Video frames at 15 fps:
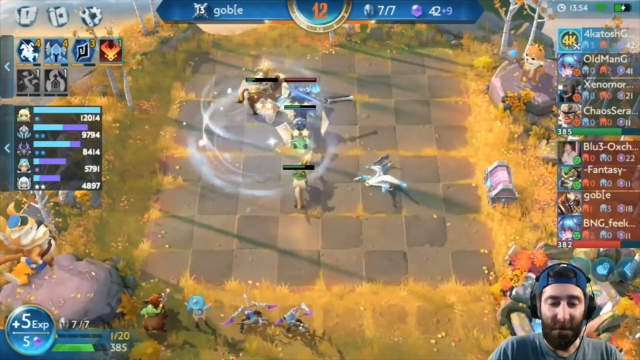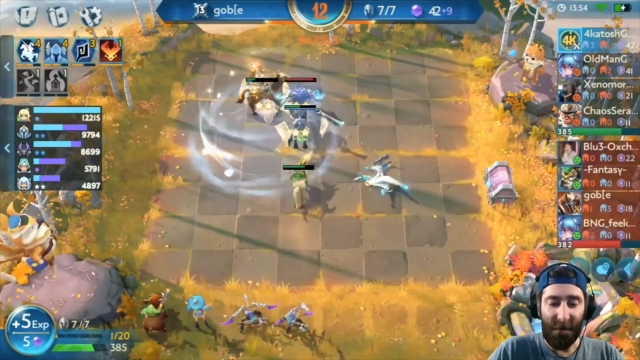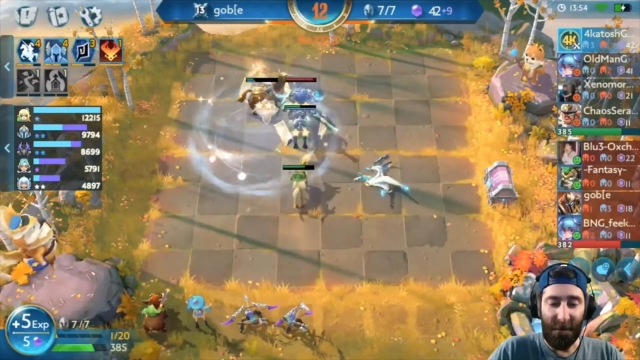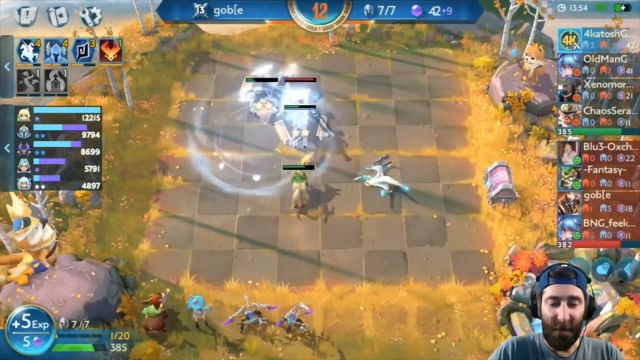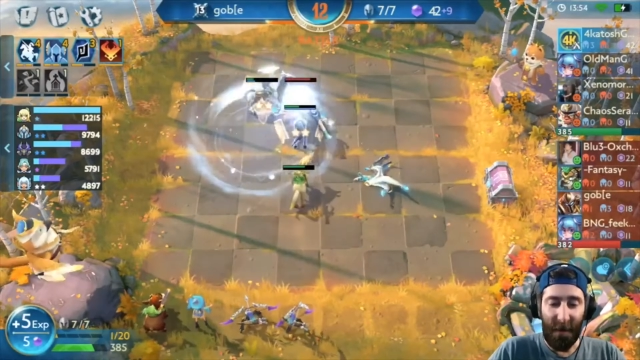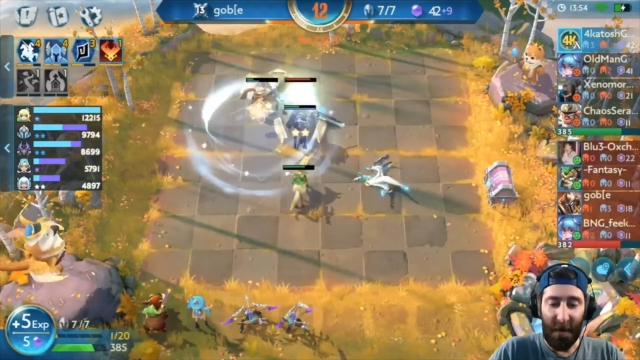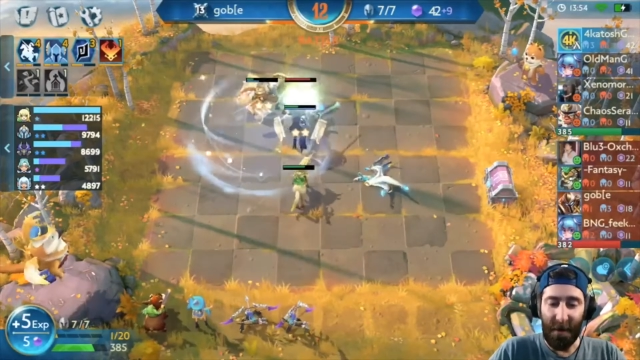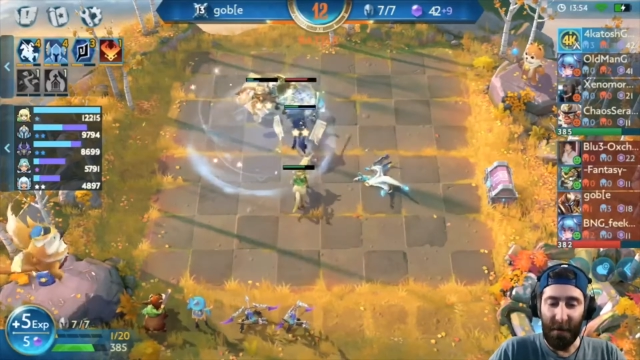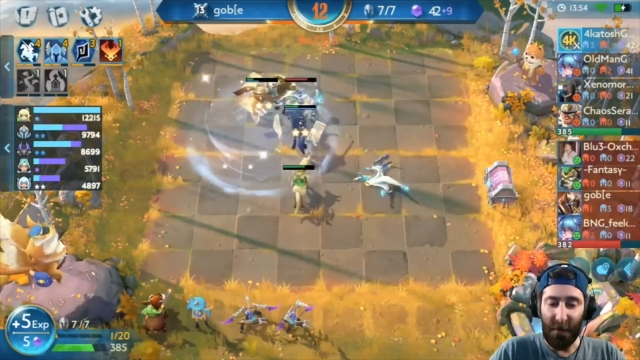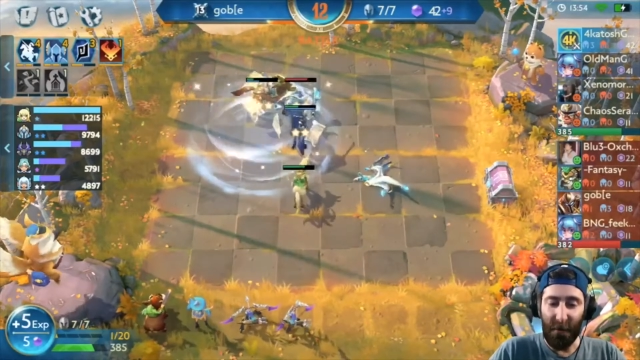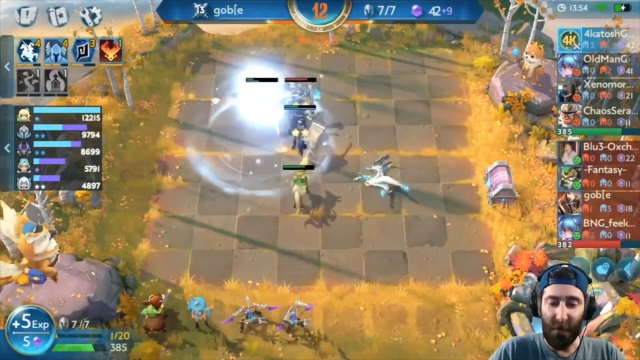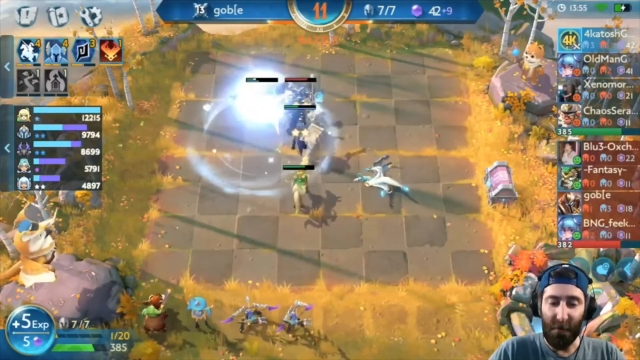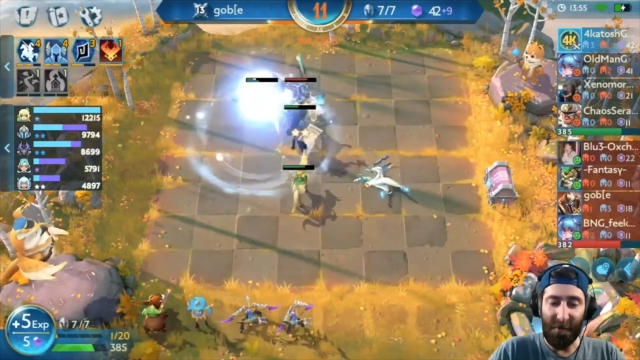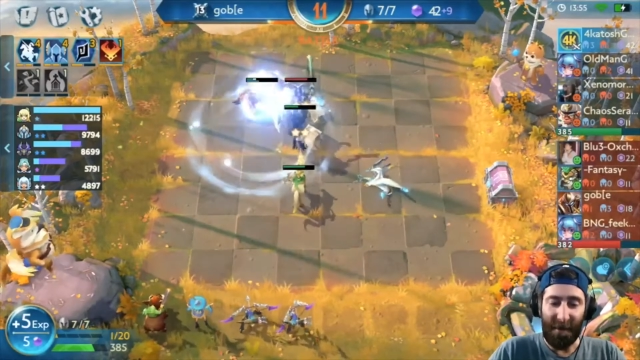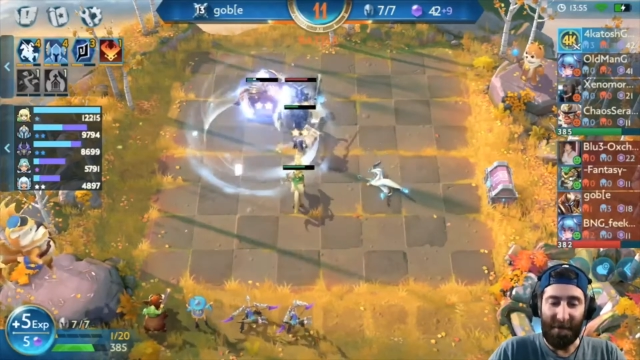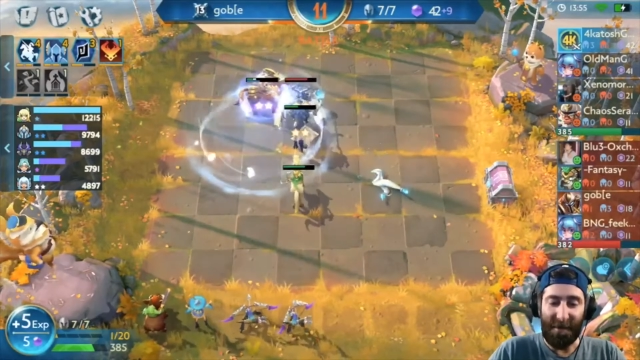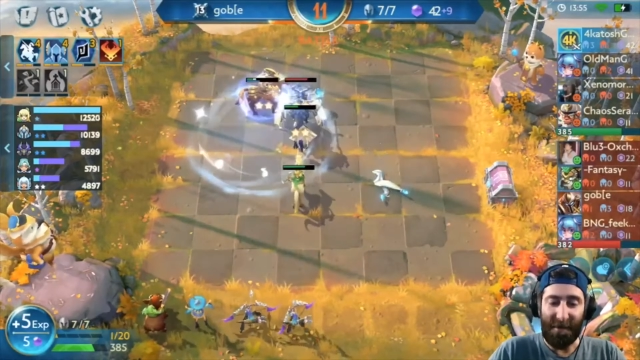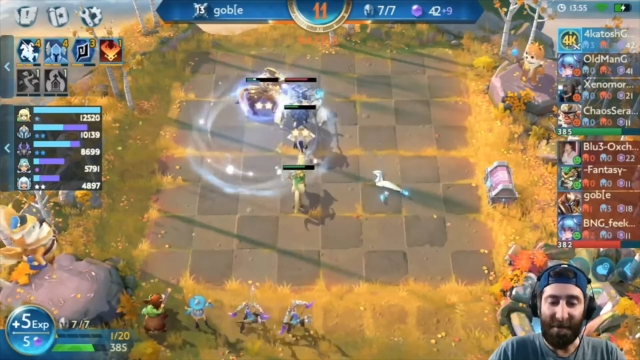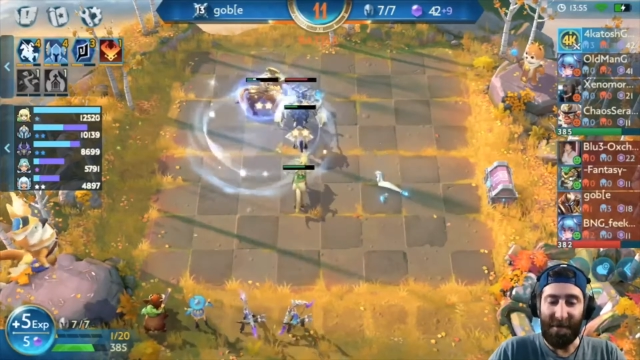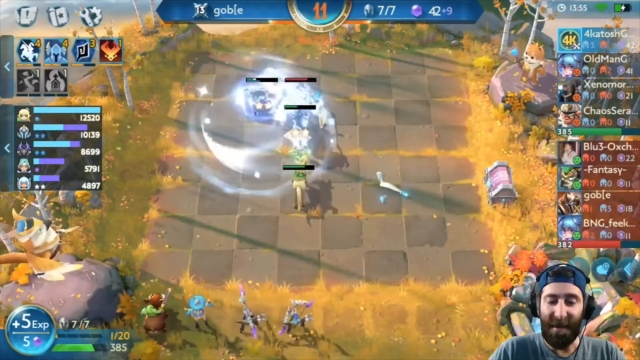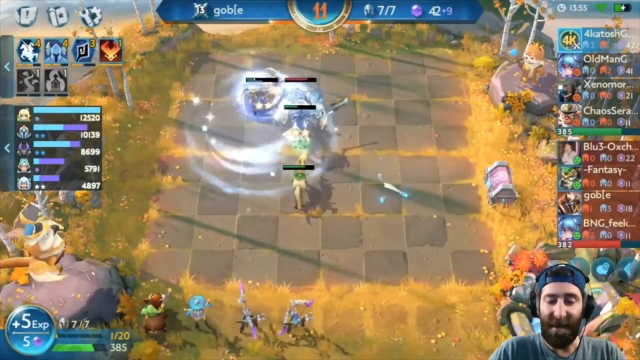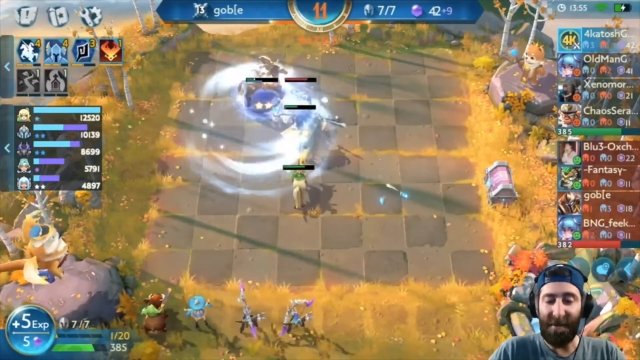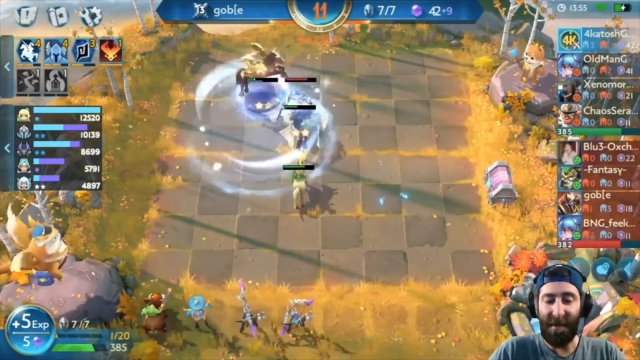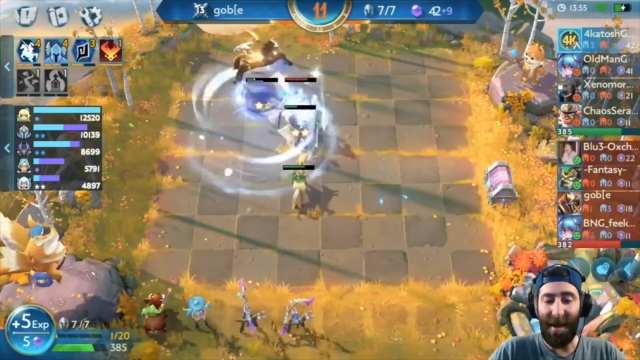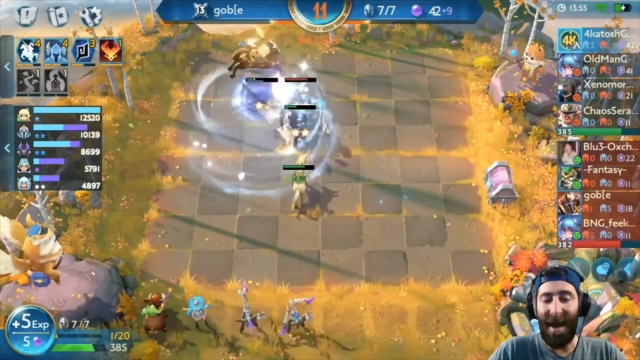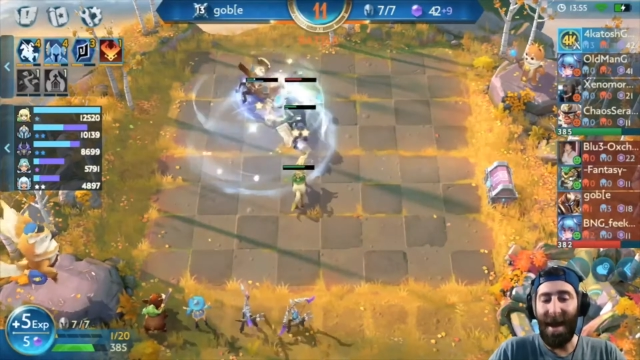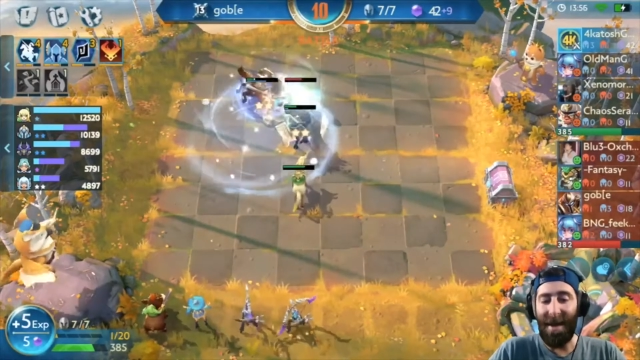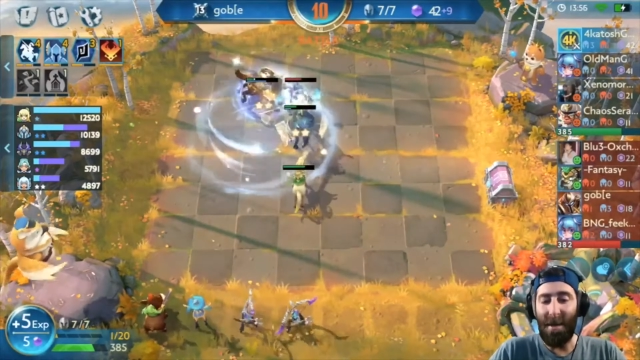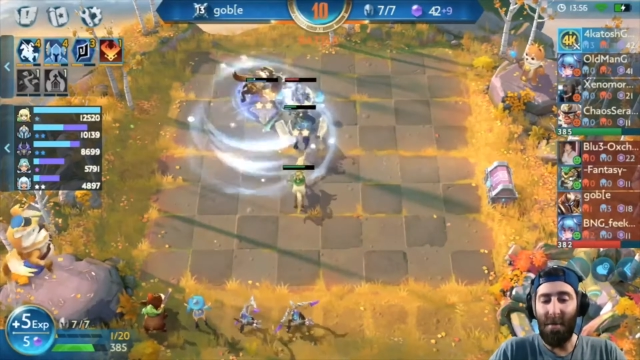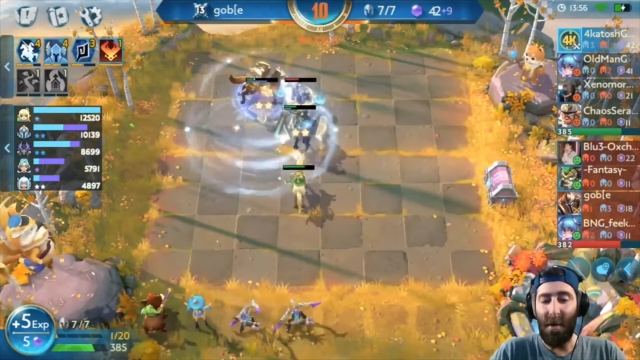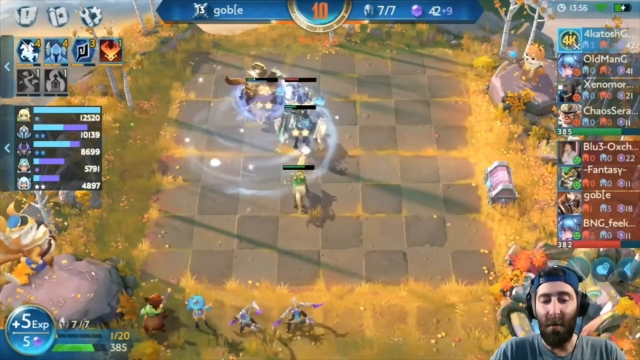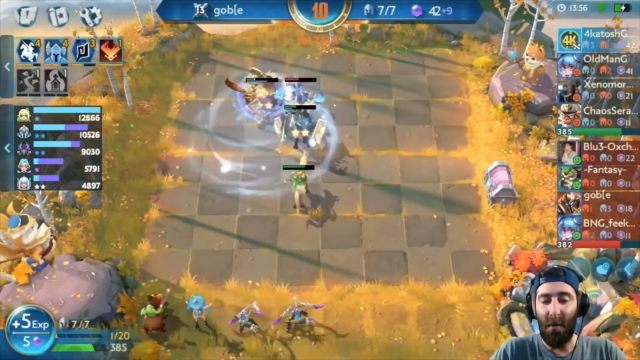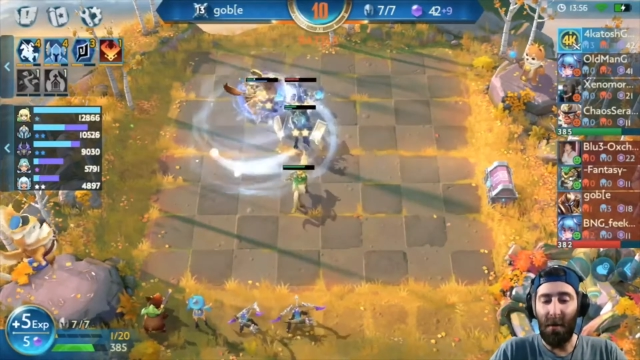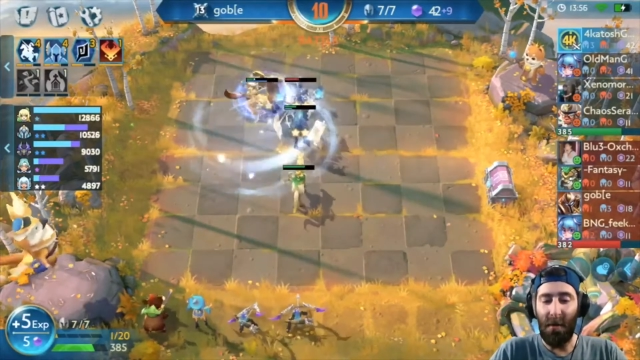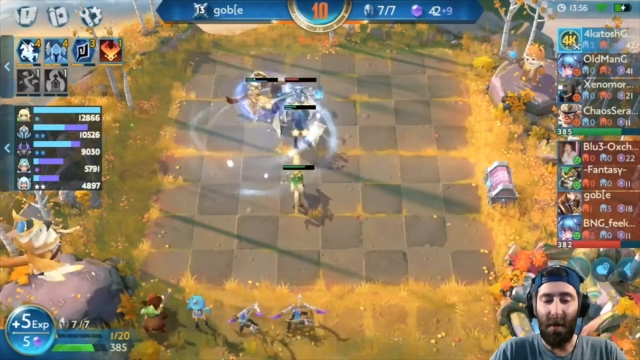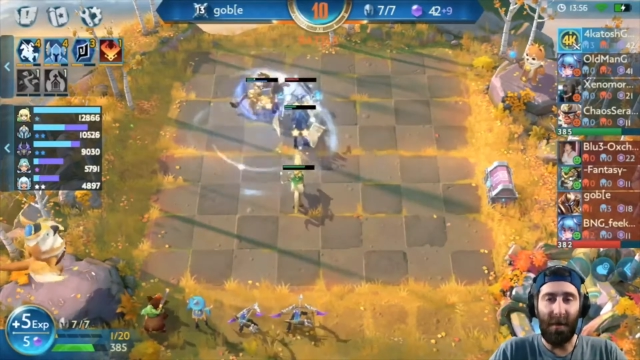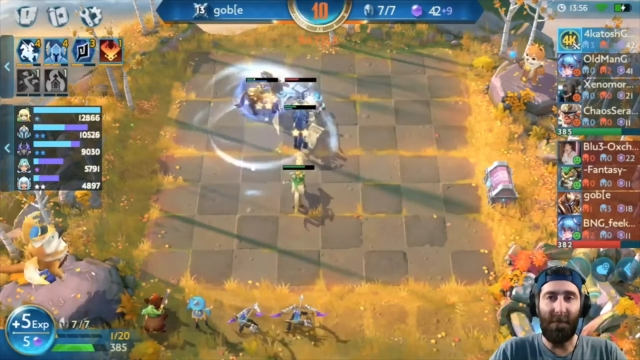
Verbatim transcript: gurus like six a game, at, like for the